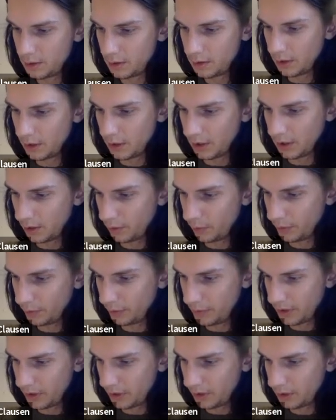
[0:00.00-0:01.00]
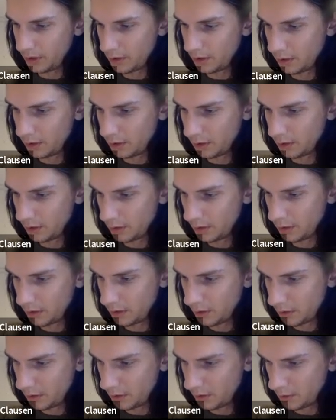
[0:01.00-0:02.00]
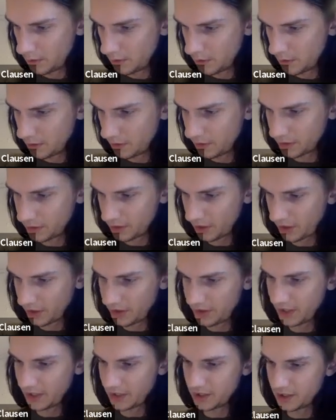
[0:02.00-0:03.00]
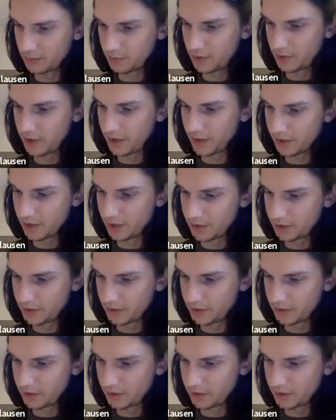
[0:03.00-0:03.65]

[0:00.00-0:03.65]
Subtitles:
will be the solid tensor product.